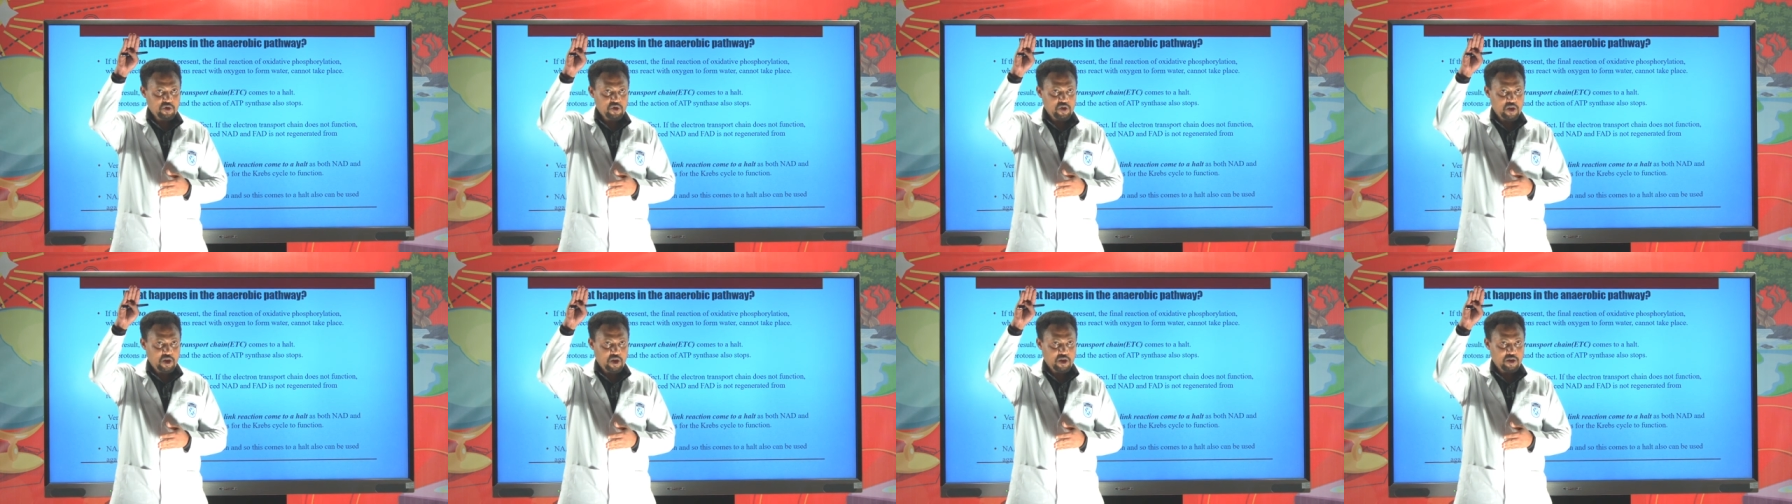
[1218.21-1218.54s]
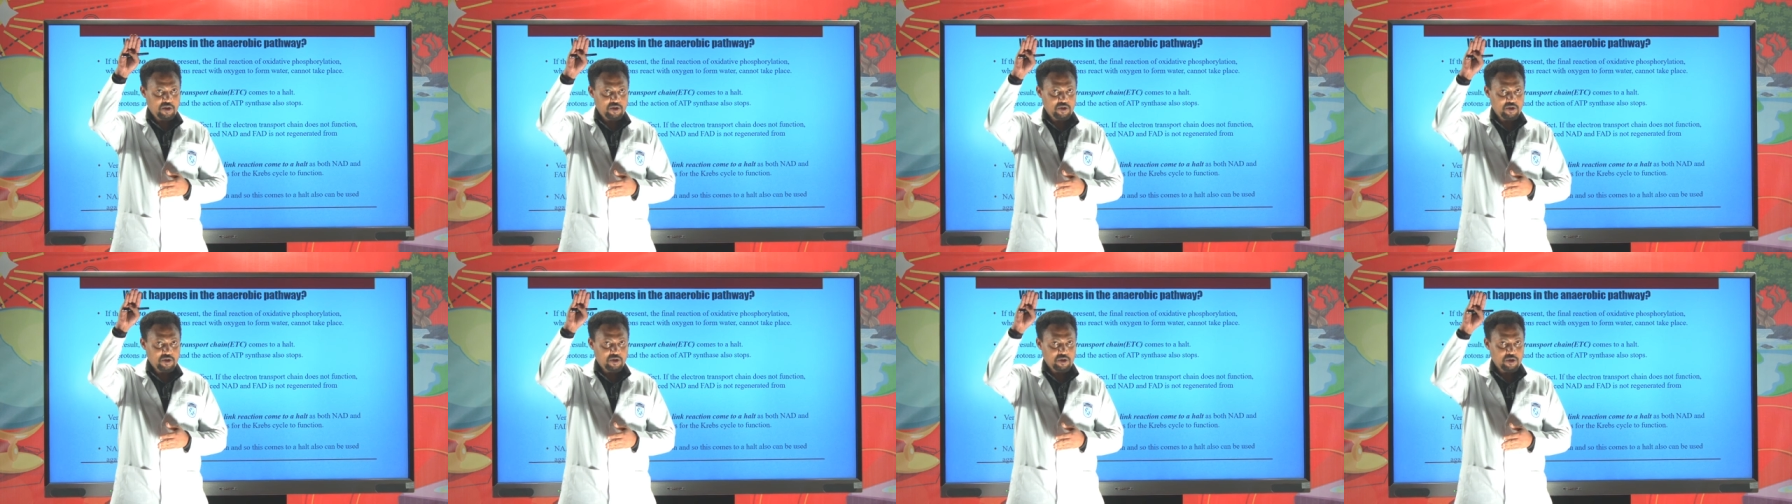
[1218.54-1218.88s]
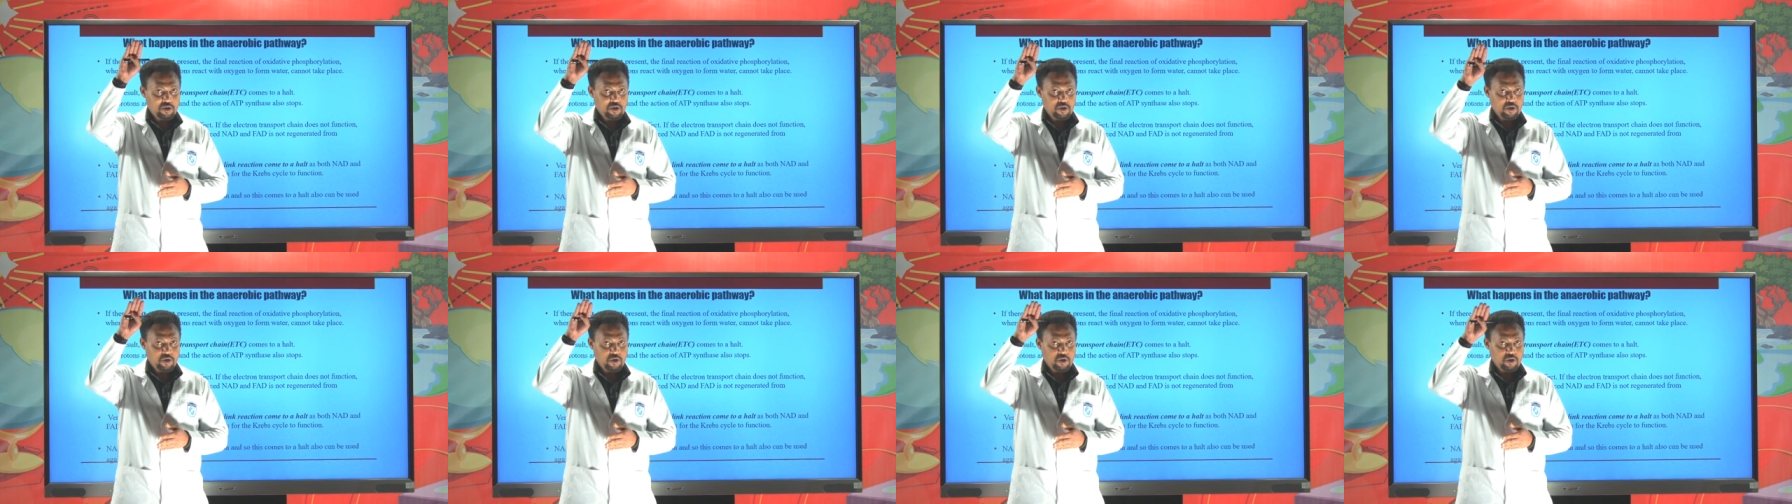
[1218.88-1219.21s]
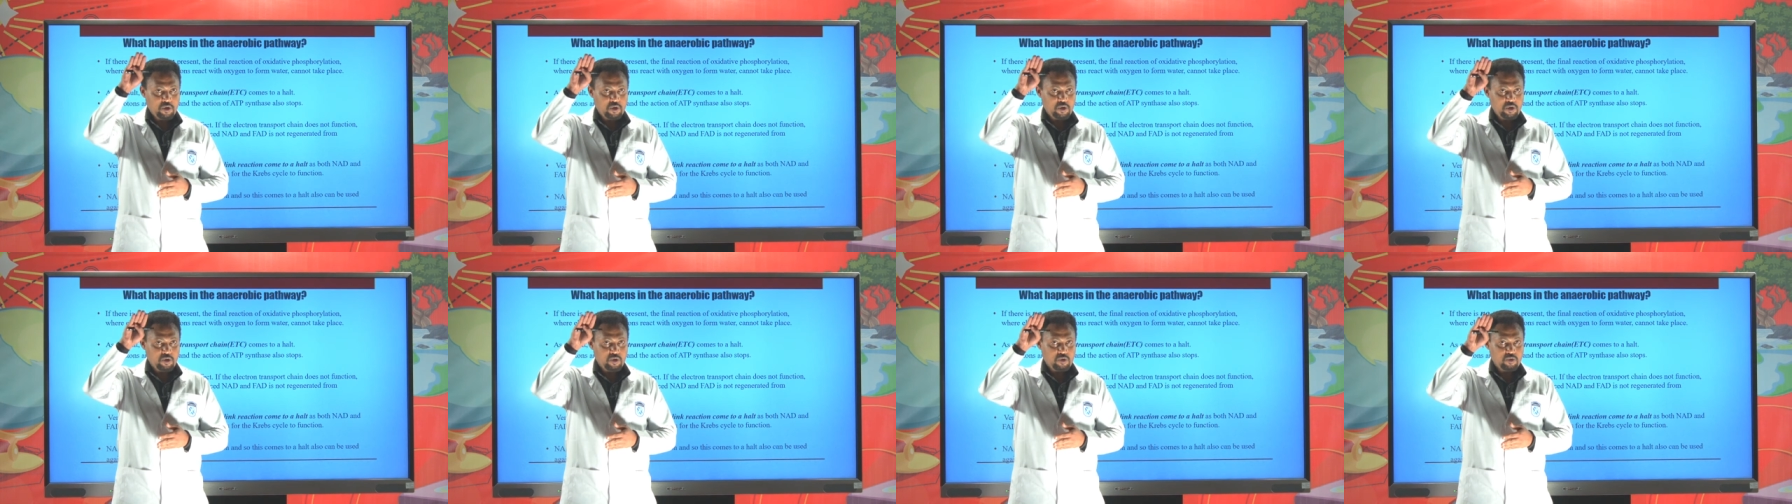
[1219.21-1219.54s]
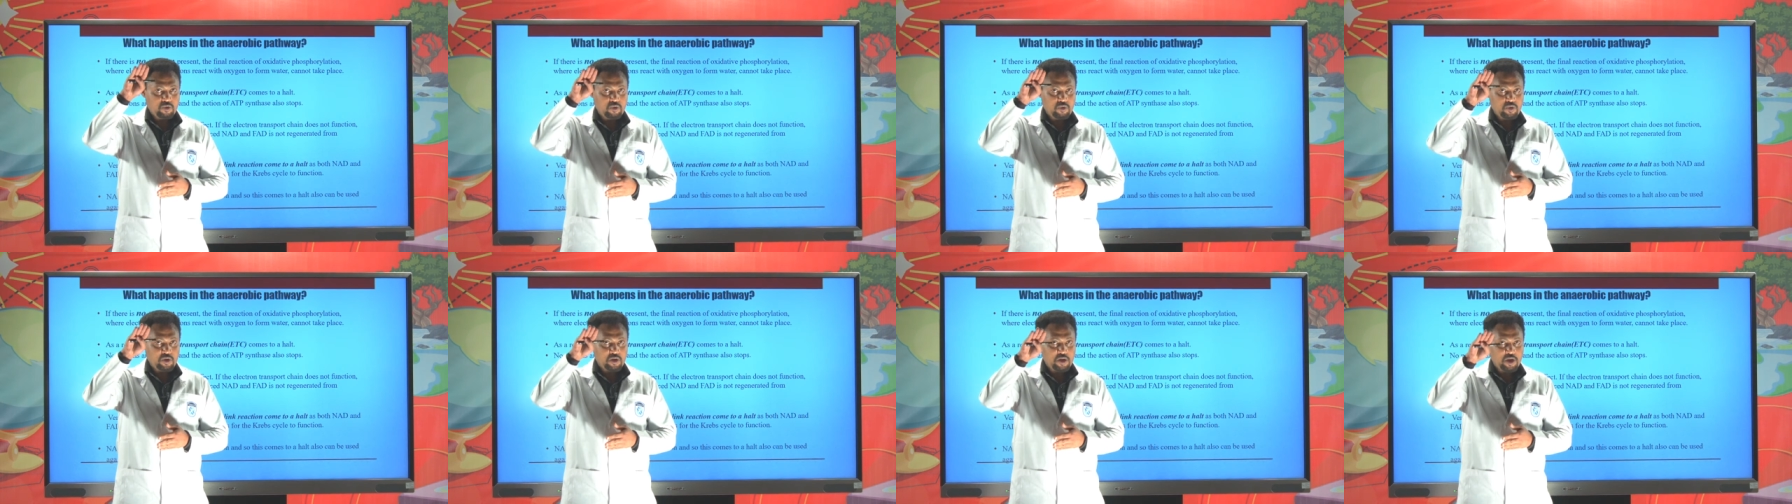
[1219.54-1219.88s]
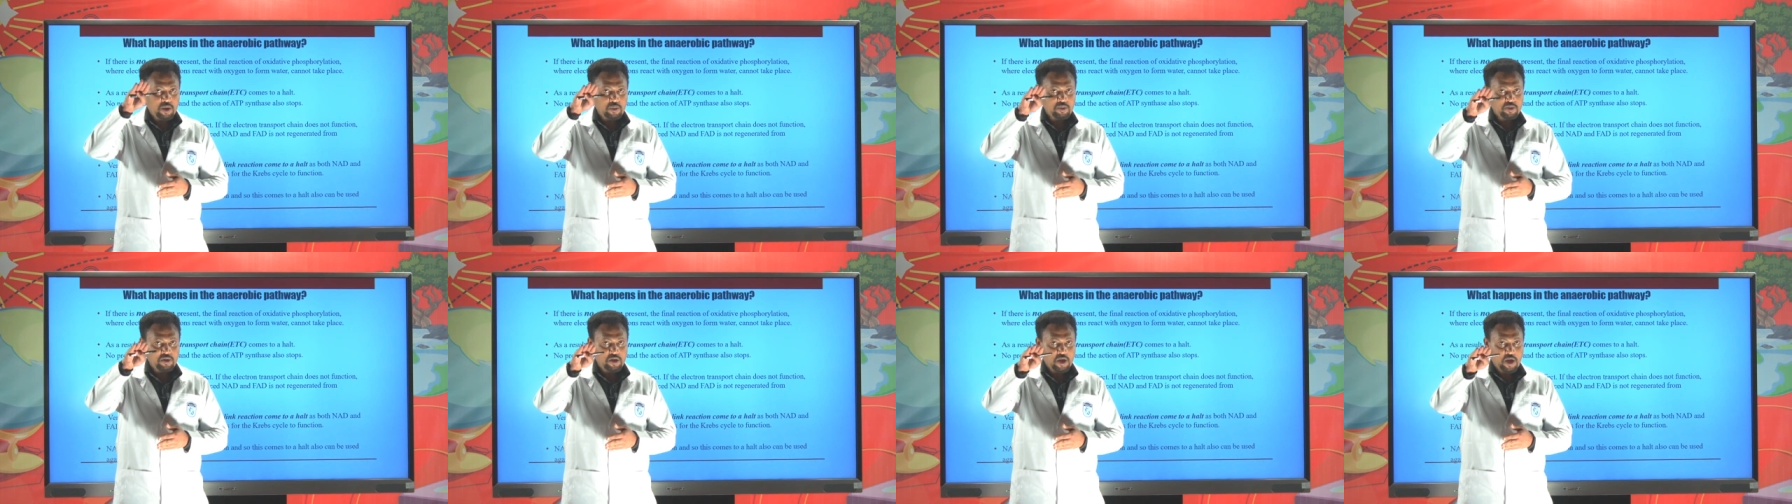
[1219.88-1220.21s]
chain to
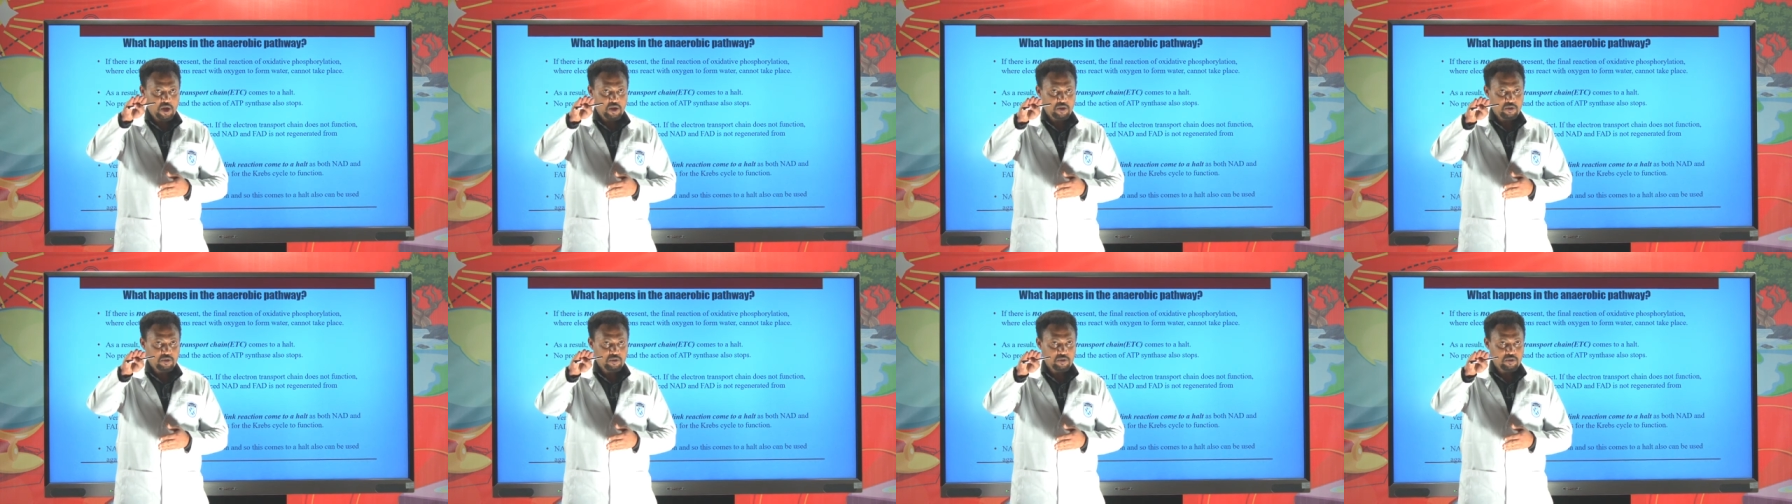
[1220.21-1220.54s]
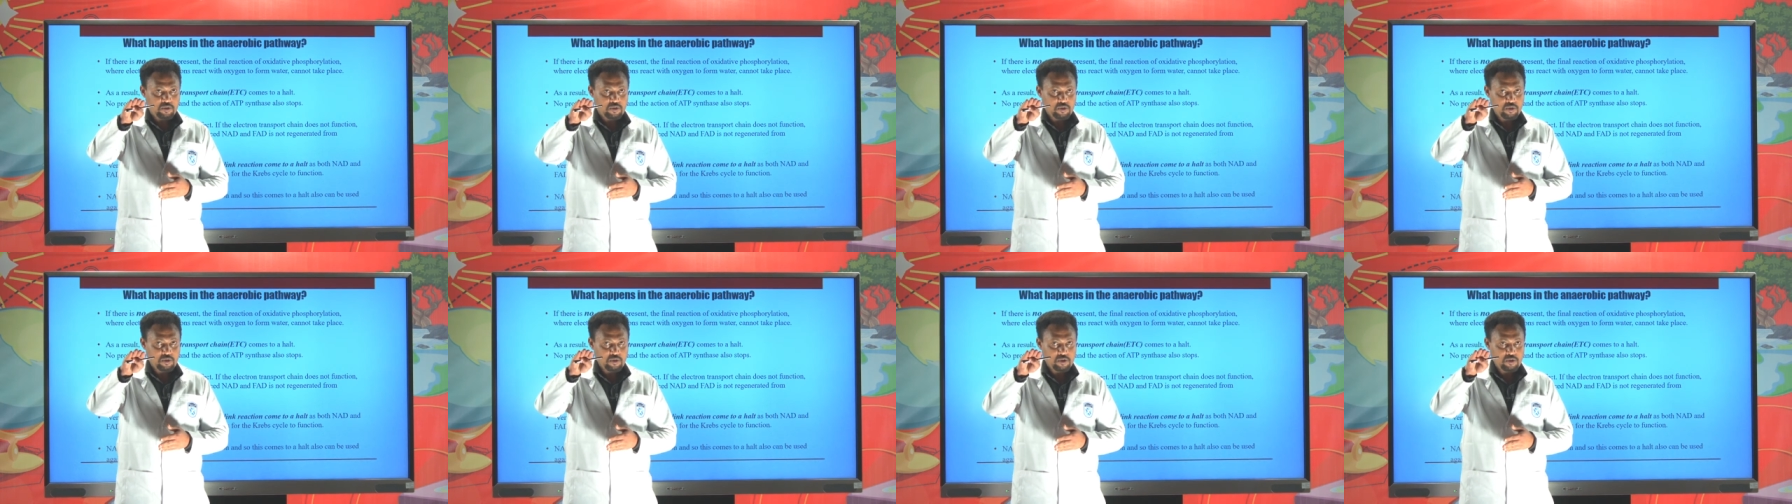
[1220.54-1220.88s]
Krebs cycle